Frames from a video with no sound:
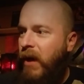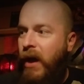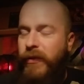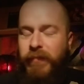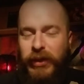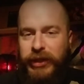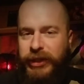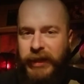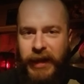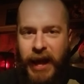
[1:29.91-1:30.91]
other
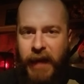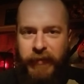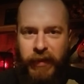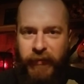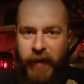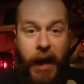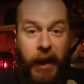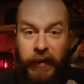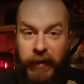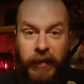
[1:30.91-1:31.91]
bullshit after the
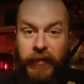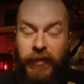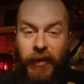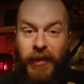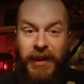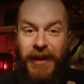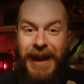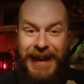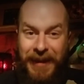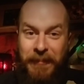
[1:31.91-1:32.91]
fact, and so here
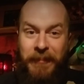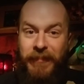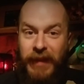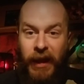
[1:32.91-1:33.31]
I am.